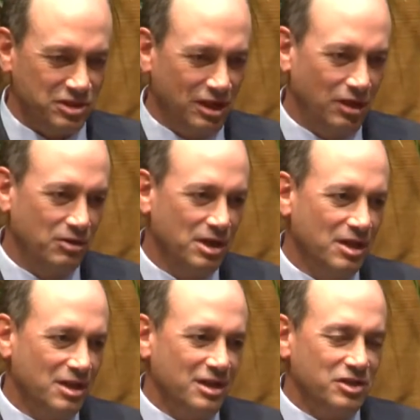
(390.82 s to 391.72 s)

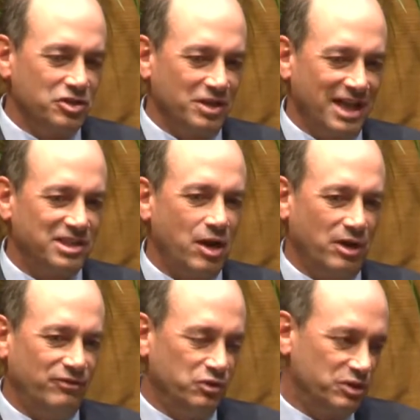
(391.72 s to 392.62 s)
So that's how
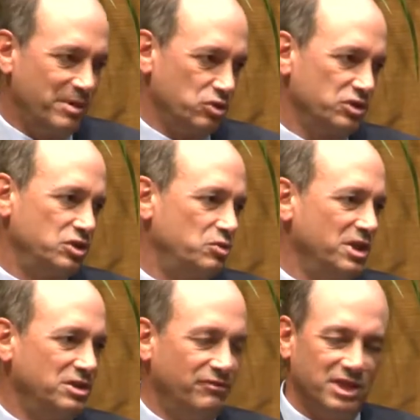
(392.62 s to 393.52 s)
I view special
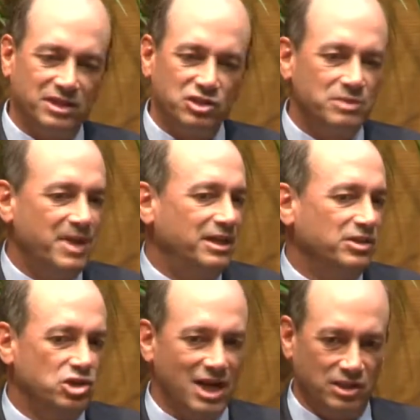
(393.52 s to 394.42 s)
situation investing, just
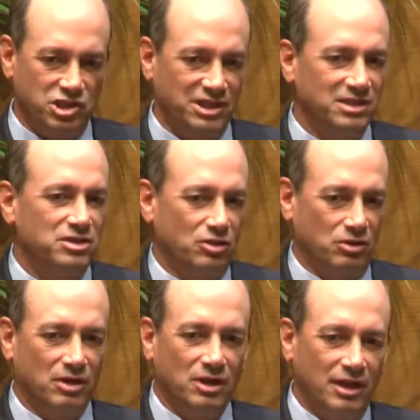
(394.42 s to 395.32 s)
making the challenge easier.